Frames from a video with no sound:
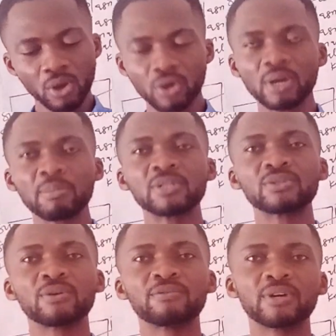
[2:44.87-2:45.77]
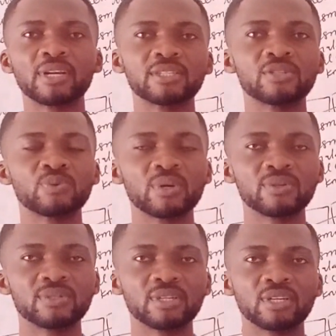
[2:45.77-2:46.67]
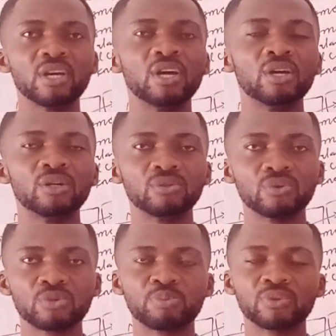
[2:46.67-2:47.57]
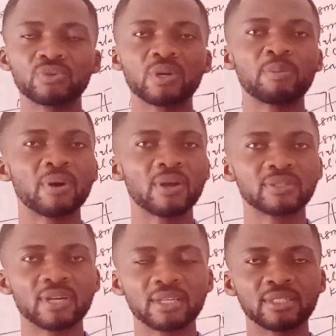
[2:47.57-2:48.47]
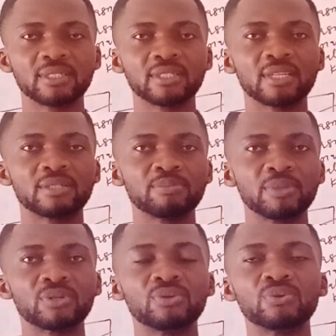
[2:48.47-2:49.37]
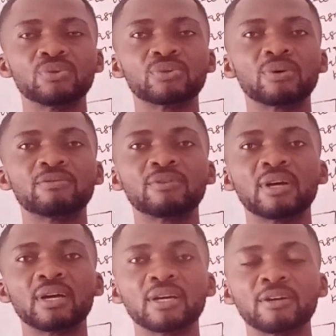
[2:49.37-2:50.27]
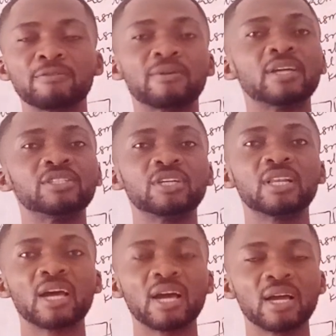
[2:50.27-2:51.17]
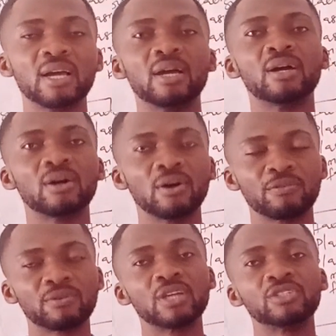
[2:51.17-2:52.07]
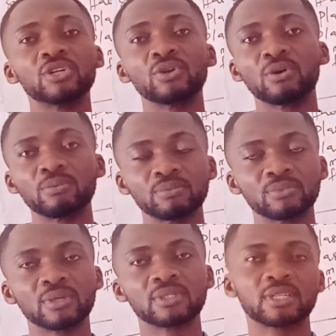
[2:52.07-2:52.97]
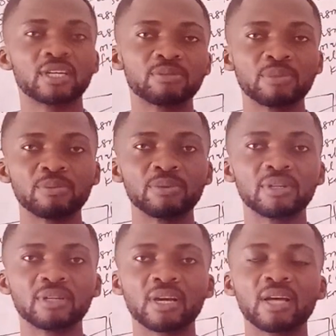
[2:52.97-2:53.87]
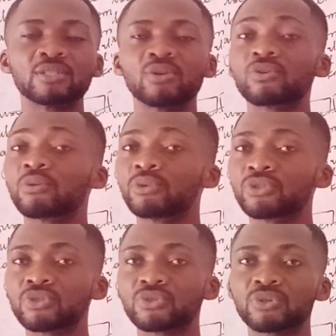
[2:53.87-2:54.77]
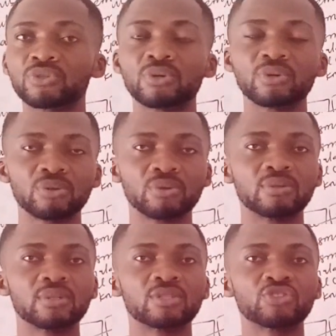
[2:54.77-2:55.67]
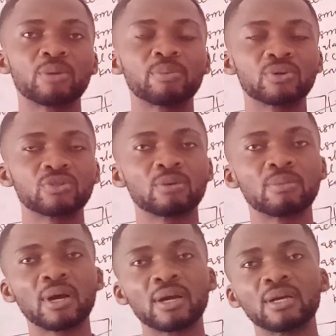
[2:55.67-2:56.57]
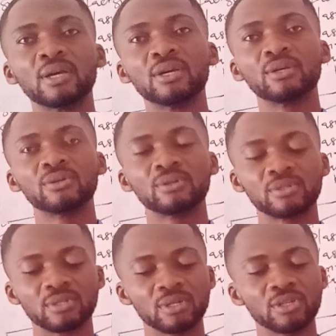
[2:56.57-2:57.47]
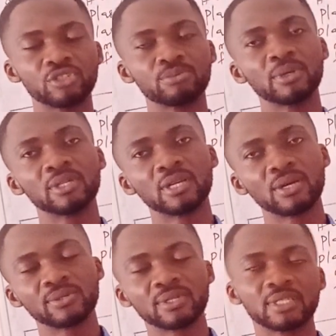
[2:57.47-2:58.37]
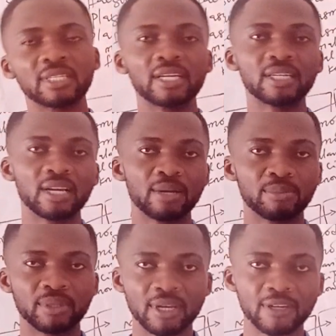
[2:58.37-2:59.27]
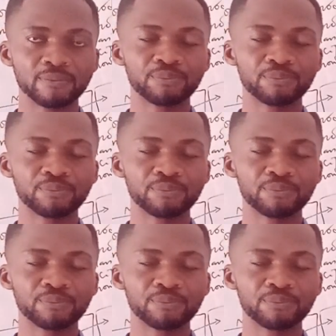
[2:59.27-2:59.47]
Under Mastigophora, that is where you see those protozoa parasites that make use of flagella or flagellum, as the case may be, as a locomotory structure. You see Trypanosoma, you see Leishmania, you see Giardia lamblia.